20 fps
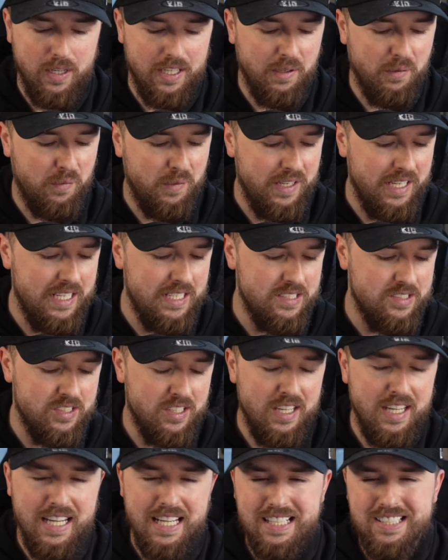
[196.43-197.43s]
And the thing is,
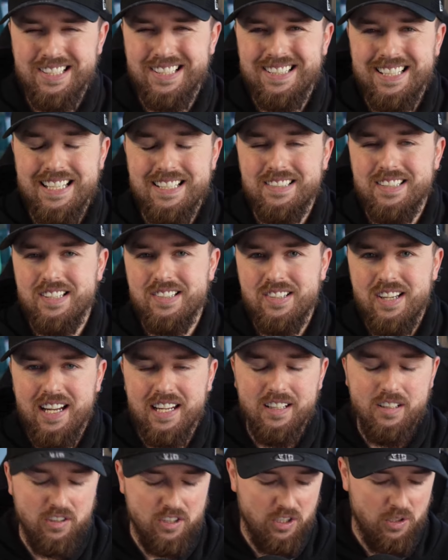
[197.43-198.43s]
it's just his
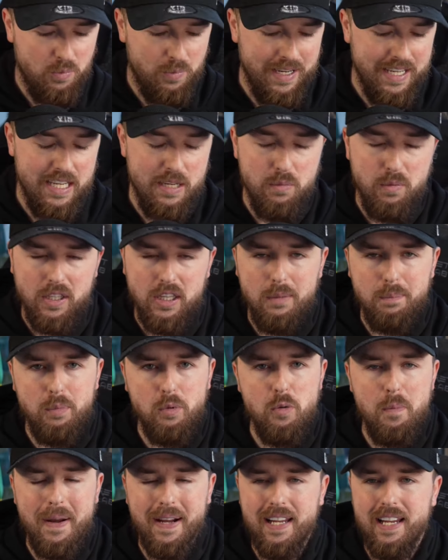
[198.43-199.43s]
desire. Look at the way he won the
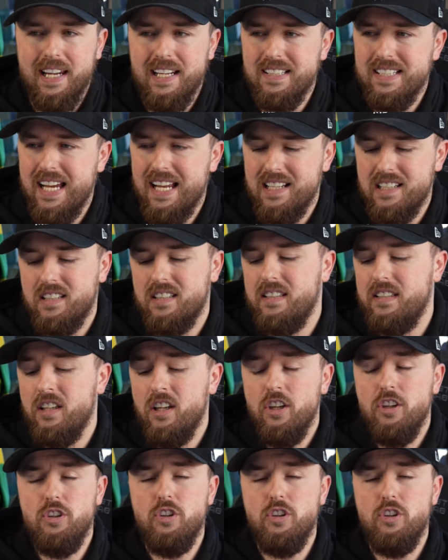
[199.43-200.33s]
ball back against Antony.